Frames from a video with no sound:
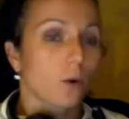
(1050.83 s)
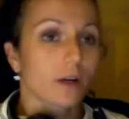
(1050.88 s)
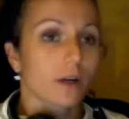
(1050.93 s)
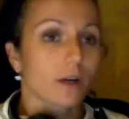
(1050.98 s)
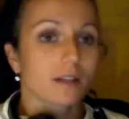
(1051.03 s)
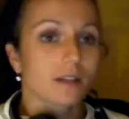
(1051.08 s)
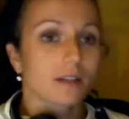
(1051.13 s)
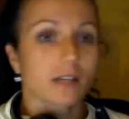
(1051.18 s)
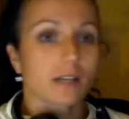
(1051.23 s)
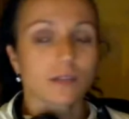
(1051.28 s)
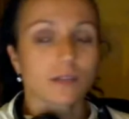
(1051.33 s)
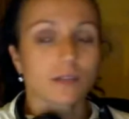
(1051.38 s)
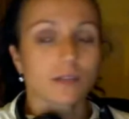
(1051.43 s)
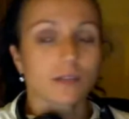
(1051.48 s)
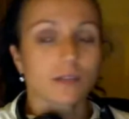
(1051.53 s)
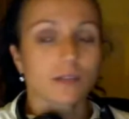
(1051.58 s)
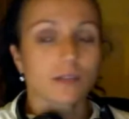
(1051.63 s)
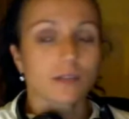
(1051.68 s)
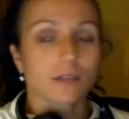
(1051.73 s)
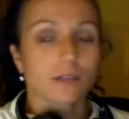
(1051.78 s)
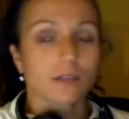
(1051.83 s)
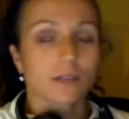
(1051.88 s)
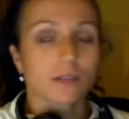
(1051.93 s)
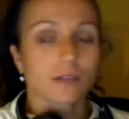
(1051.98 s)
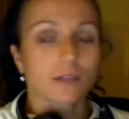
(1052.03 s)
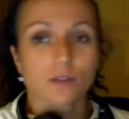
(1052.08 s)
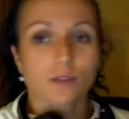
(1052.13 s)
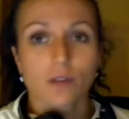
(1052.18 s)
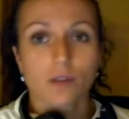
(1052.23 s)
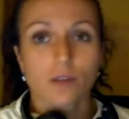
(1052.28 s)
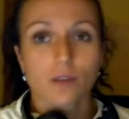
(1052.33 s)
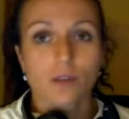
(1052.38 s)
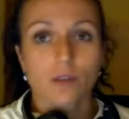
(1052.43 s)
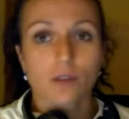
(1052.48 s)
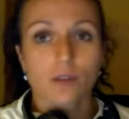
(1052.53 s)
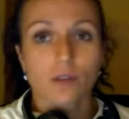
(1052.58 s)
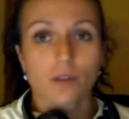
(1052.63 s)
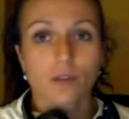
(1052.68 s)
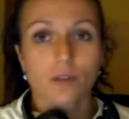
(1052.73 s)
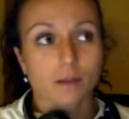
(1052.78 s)
And of course it was very
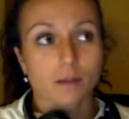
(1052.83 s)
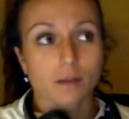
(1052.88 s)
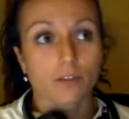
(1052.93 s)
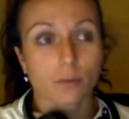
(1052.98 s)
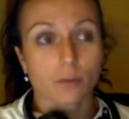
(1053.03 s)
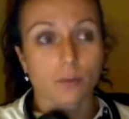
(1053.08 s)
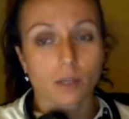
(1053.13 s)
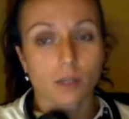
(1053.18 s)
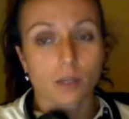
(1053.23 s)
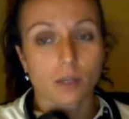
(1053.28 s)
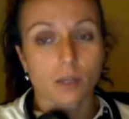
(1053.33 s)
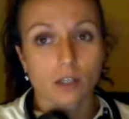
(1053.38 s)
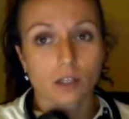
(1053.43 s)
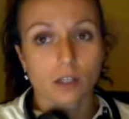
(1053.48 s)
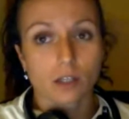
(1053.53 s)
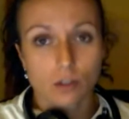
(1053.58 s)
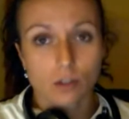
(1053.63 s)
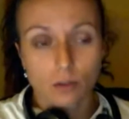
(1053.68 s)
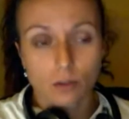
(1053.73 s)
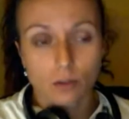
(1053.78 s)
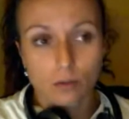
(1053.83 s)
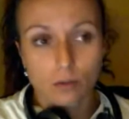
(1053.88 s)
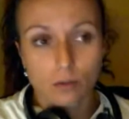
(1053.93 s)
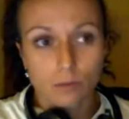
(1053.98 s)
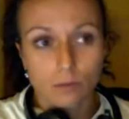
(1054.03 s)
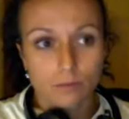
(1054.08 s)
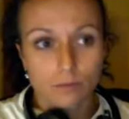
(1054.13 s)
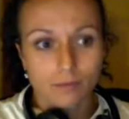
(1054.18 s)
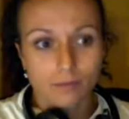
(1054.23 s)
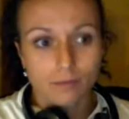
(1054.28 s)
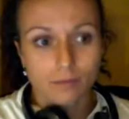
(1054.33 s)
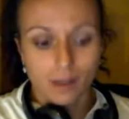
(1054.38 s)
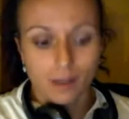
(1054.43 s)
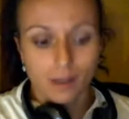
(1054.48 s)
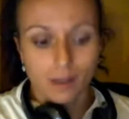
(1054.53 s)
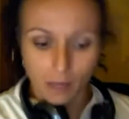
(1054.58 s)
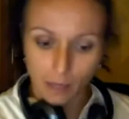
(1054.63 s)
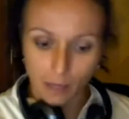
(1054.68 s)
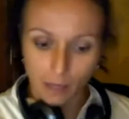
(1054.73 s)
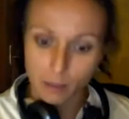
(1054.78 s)
hard for me to,
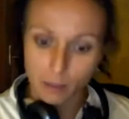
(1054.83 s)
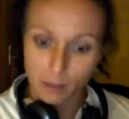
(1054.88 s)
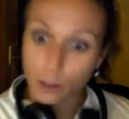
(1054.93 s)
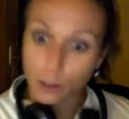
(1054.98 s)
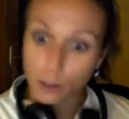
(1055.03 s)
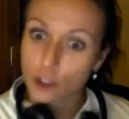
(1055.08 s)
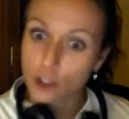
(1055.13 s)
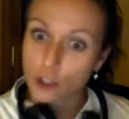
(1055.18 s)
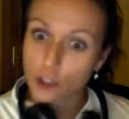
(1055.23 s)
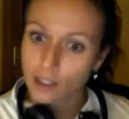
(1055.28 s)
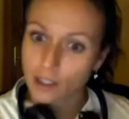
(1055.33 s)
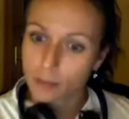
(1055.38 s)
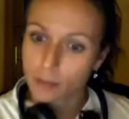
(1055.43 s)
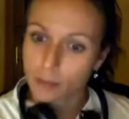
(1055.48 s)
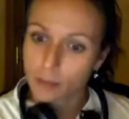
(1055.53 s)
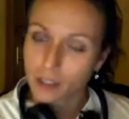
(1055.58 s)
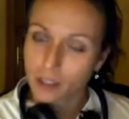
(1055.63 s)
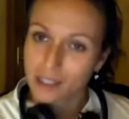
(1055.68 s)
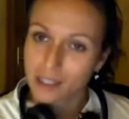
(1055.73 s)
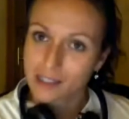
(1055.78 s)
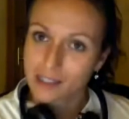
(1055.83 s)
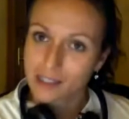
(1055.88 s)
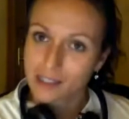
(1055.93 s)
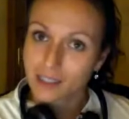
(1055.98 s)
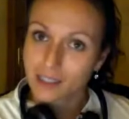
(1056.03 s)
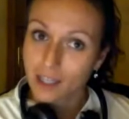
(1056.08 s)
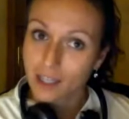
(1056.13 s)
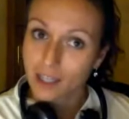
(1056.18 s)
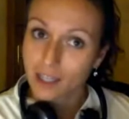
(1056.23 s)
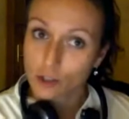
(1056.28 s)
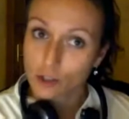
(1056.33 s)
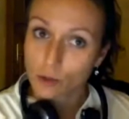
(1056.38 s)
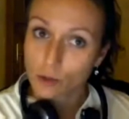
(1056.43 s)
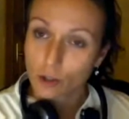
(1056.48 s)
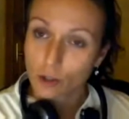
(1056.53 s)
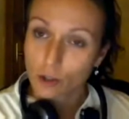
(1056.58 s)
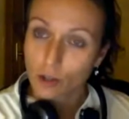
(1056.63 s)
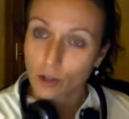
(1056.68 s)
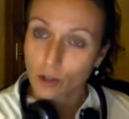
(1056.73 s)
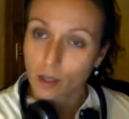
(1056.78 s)
I mean personally, because the
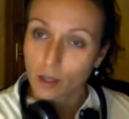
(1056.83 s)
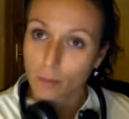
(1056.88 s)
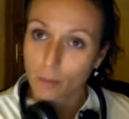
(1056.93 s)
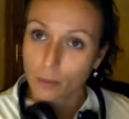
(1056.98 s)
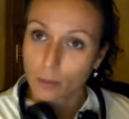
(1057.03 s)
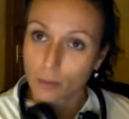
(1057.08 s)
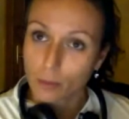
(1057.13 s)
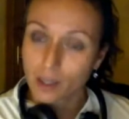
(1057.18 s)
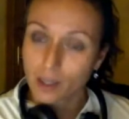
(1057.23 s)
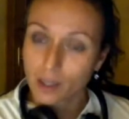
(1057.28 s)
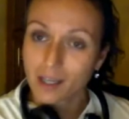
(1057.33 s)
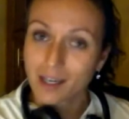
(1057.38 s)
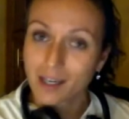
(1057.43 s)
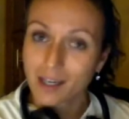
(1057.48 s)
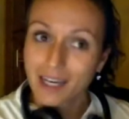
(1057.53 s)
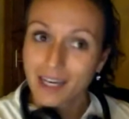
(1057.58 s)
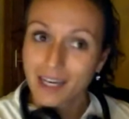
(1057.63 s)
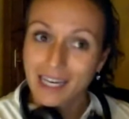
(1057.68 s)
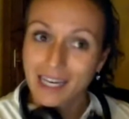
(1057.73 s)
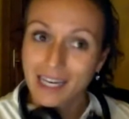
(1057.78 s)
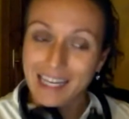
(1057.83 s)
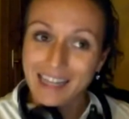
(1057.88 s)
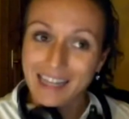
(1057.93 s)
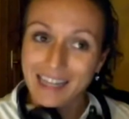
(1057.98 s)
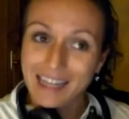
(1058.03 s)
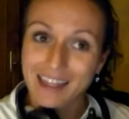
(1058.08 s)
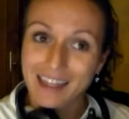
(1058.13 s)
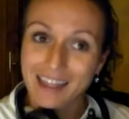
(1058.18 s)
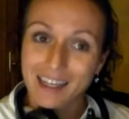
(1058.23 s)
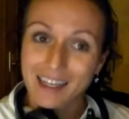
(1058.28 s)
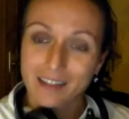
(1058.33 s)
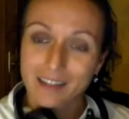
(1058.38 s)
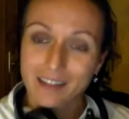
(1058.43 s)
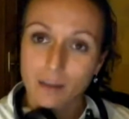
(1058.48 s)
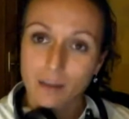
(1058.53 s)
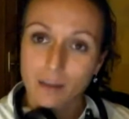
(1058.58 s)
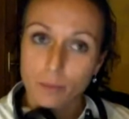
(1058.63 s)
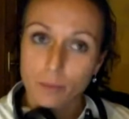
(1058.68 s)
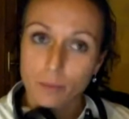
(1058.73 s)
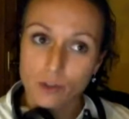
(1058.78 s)
dance studio, bringing
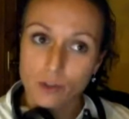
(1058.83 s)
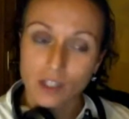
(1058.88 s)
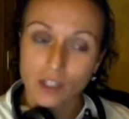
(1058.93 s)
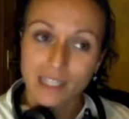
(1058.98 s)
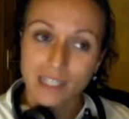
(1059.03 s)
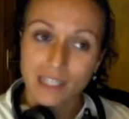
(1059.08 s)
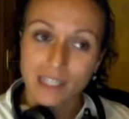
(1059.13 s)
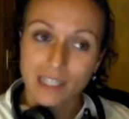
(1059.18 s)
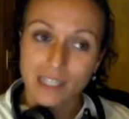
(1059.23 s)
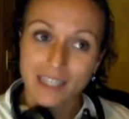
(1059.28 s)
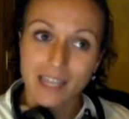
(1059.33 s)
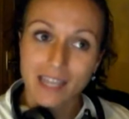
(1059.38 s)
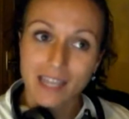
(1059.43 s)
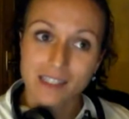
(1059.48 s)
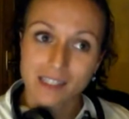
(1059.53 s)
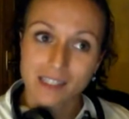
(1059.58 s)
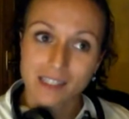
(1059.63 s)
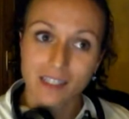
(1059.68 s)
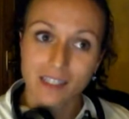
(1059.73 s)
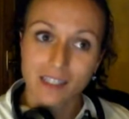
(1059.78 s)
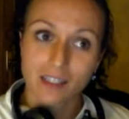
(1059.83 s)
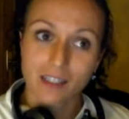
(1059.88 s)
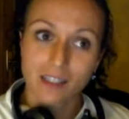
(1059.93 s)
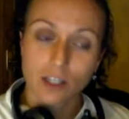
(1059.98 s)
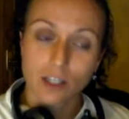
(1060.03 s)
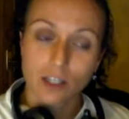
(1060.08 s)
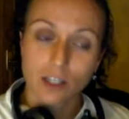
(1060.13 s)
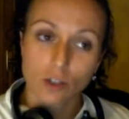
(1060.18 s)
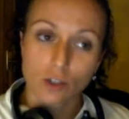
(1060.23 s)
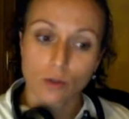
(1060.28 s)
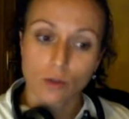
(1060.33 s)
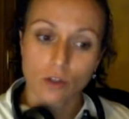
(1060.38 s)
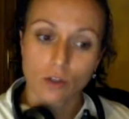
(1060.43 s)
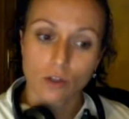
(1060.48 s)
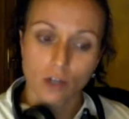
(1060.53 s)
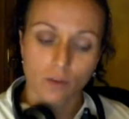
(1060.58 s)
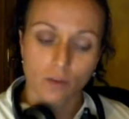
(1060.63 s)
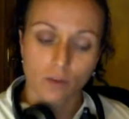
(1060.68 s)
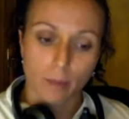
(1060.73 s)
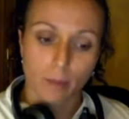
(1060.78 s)
the Brazilian dance scene
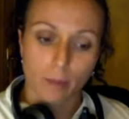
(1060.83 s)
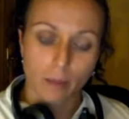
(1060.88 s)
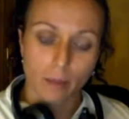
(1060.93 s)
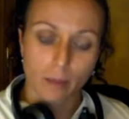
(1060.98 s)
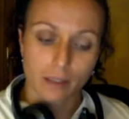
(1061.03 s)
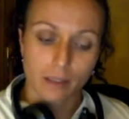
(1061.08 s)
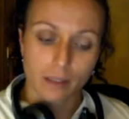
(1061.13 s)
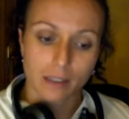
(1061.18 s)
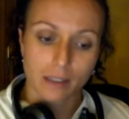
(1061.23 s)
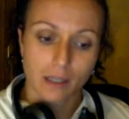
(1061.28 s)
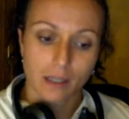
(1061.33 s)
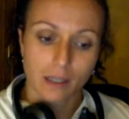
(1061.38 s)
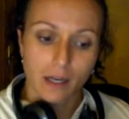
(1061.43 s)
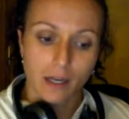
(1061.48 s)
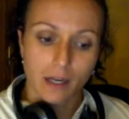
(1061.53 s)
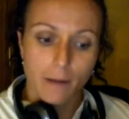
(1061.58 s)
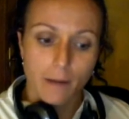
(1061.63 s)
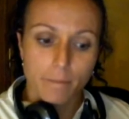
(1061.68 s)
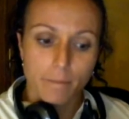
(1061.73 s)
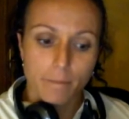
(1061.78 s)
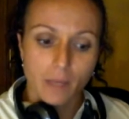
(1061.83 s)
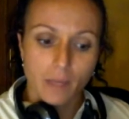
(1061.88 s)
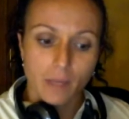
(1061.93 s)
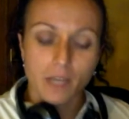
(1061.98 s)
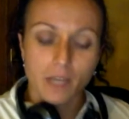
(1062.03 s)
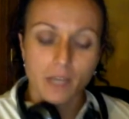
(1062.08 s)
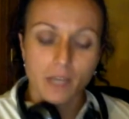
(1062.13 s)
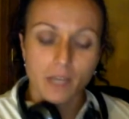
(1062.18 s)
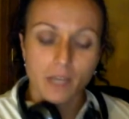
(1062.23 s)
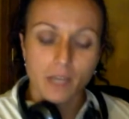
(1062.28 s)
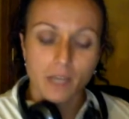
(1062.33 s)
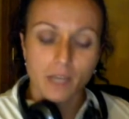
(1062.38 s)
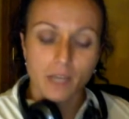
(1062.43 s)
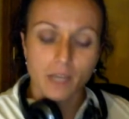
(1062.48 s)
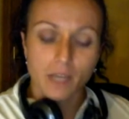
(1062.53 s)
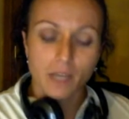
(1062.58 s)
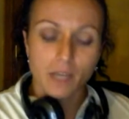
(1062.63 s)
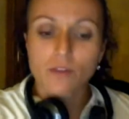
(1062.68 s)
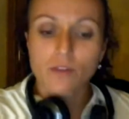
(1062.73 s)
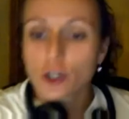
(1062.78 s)
into the Czech Republic, it
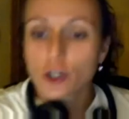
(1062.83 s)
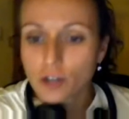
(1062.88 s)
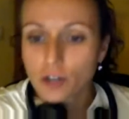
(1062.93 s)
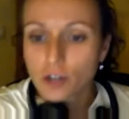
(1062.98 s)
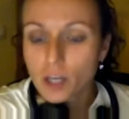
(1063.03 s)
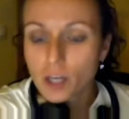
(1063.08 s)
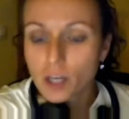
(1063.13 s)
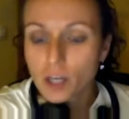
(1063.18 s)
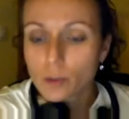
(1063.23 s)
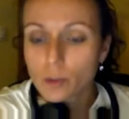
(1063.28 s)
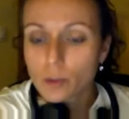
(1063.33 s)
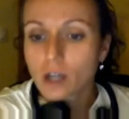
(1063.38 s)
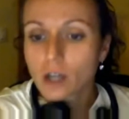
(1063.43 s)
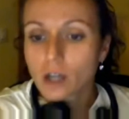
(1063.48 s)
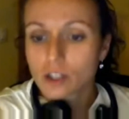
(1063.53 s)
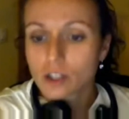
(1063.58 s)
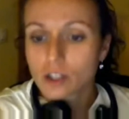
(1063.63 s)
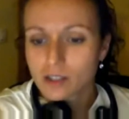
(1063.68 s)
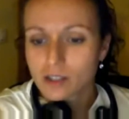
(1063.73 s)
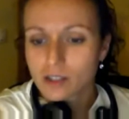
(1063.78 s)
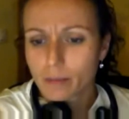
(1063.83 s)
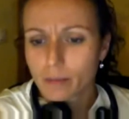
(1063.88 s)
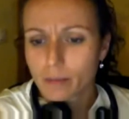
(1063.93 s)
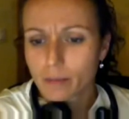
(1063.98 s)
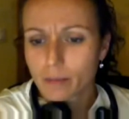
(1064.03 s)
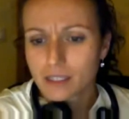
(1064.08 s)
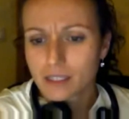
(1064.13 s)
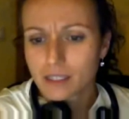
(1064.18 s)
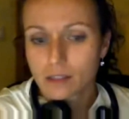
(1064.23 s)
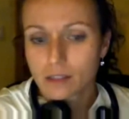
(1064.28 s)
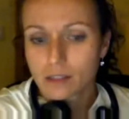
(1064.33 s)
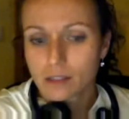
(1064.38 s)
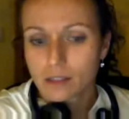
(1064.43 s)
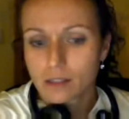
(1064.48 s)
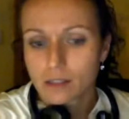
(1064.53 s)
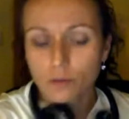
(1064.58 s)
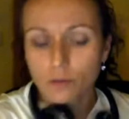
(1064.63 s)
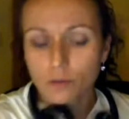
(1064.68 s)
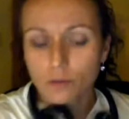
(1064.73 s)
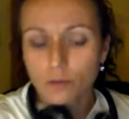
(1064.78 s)
was very personal. It was not just a
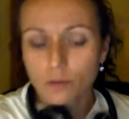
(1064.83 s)
business.